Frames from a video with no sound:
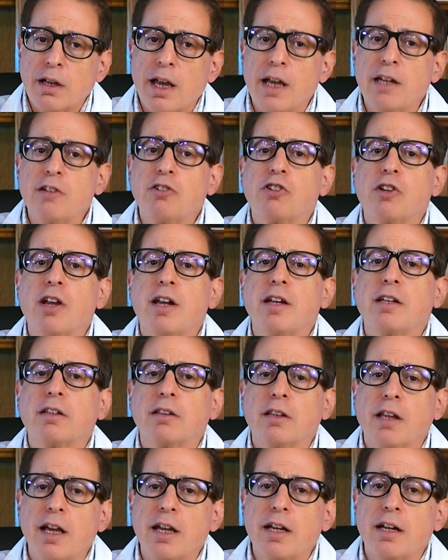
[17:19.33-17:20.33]
and shedding
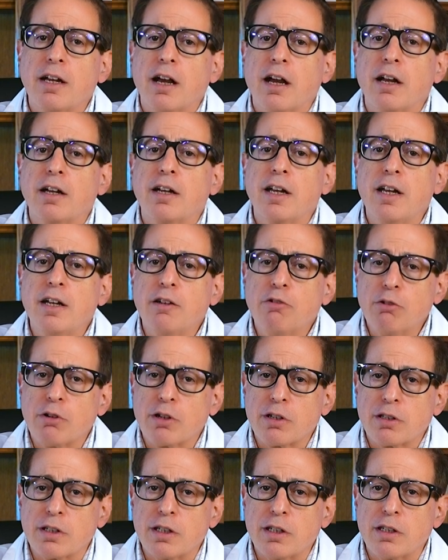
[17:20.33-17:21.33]
light on
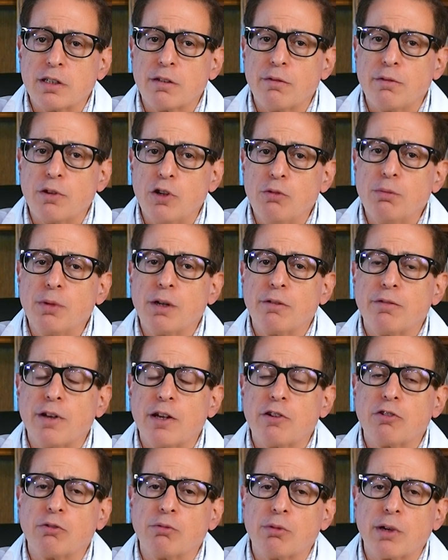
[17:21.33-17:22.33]
intricacies of human
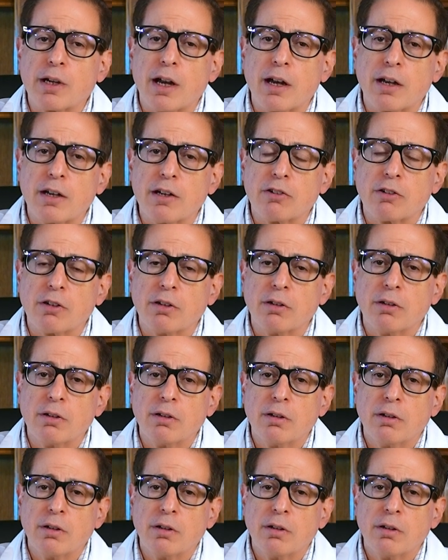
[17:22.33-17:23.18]
facial recognition.